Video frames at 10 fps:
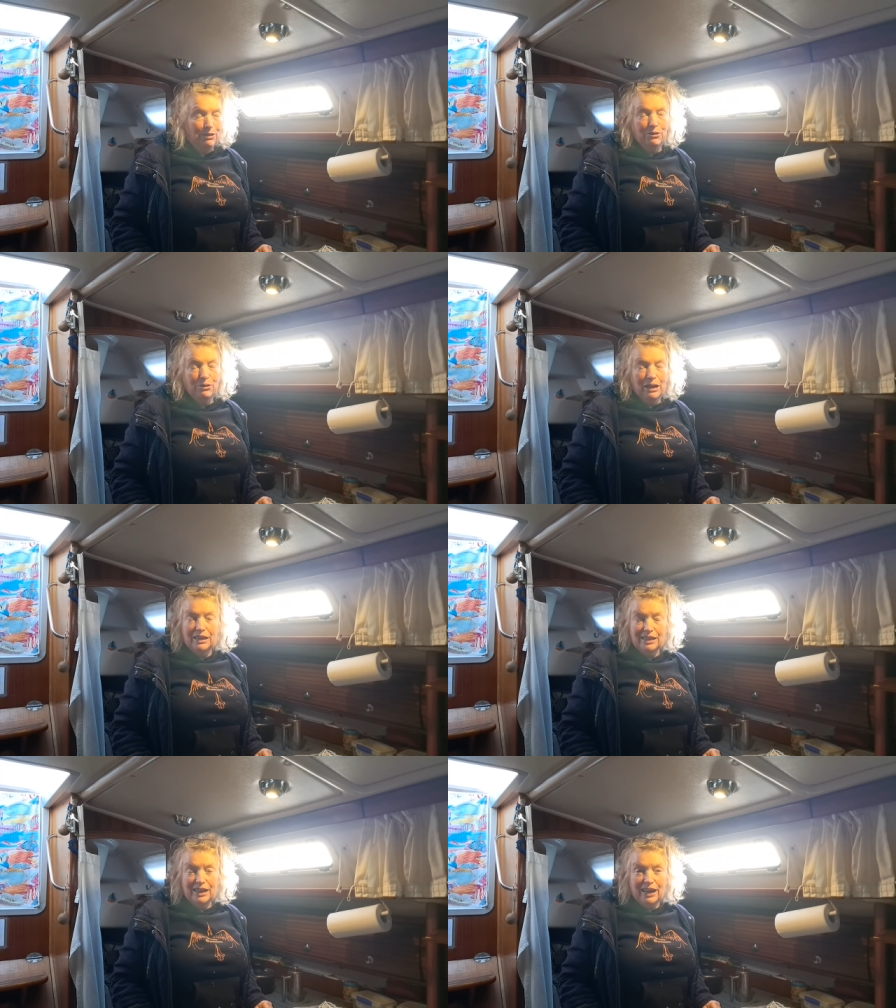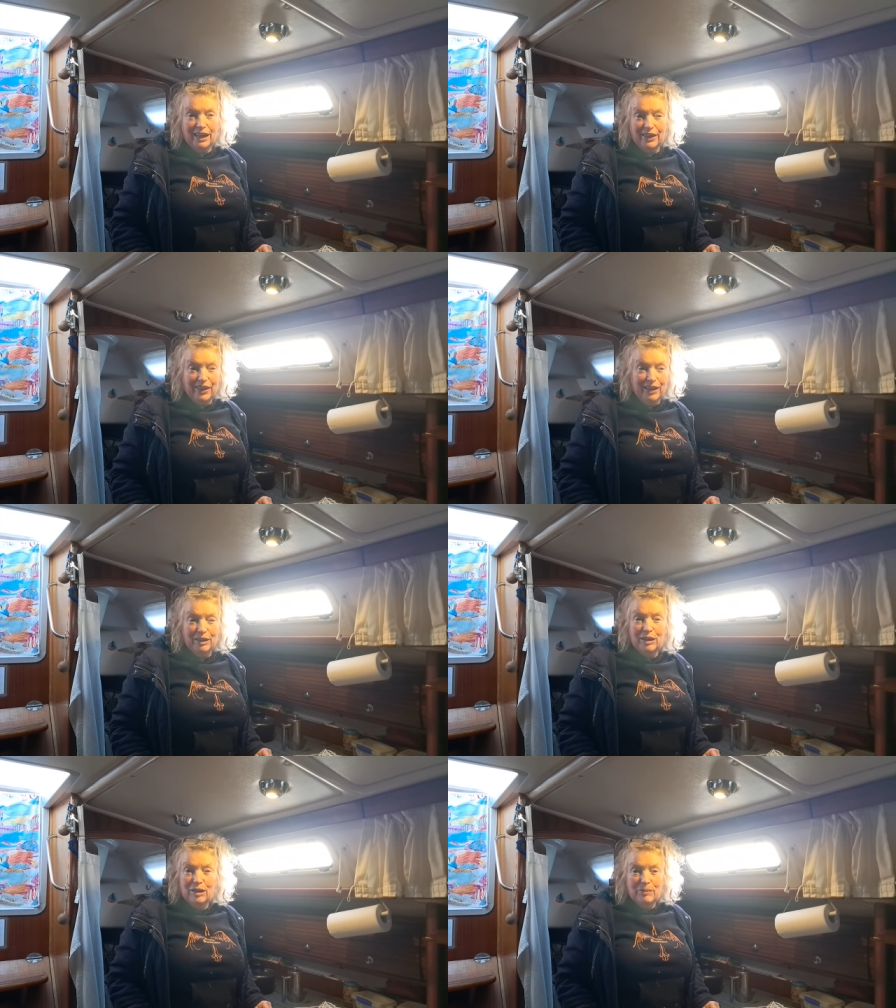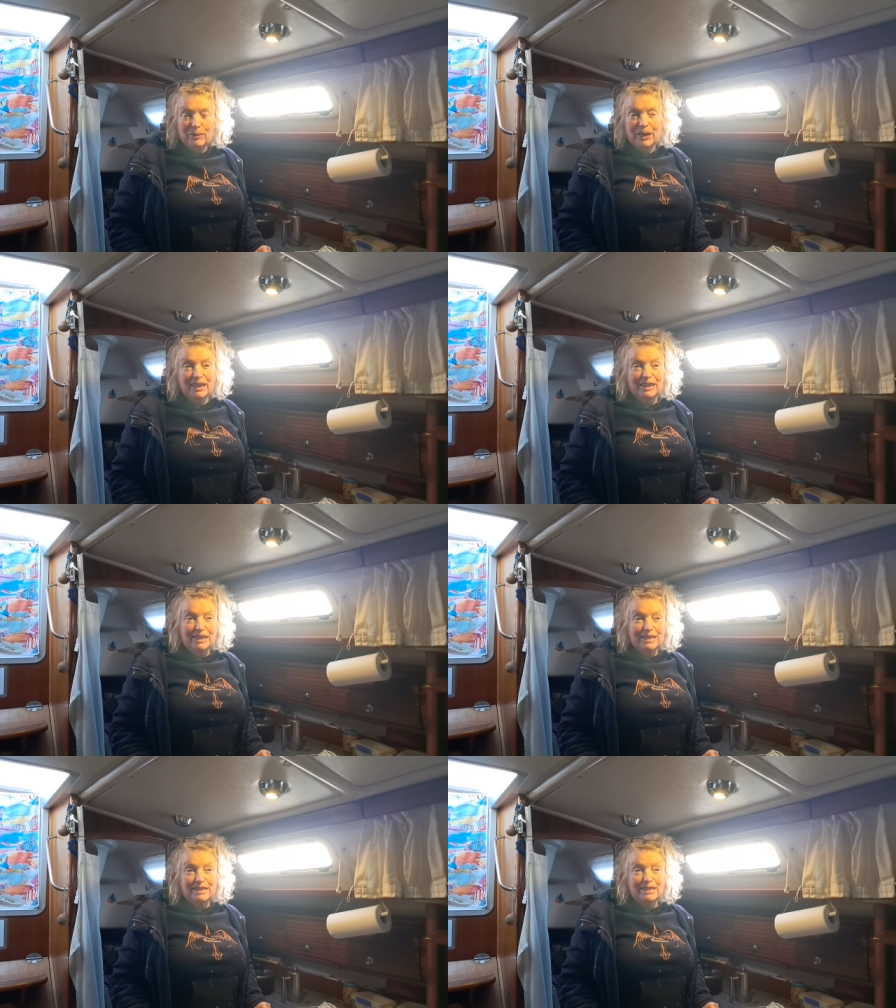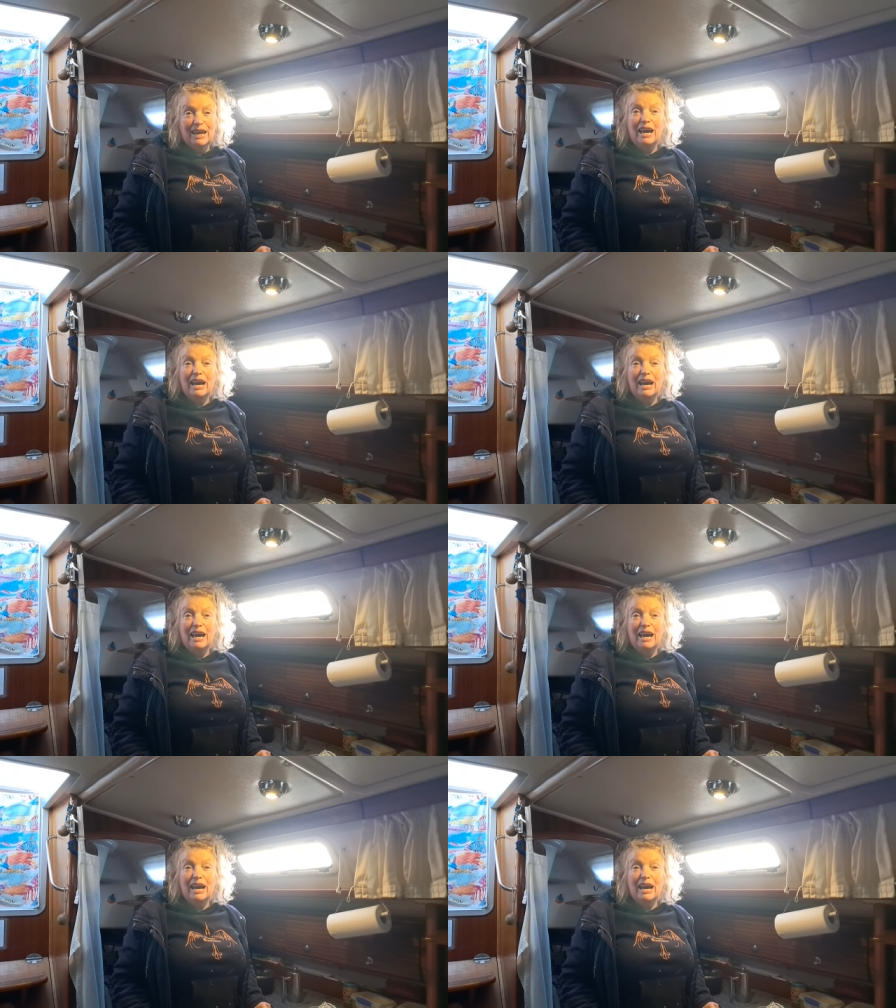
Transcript: or anything like that because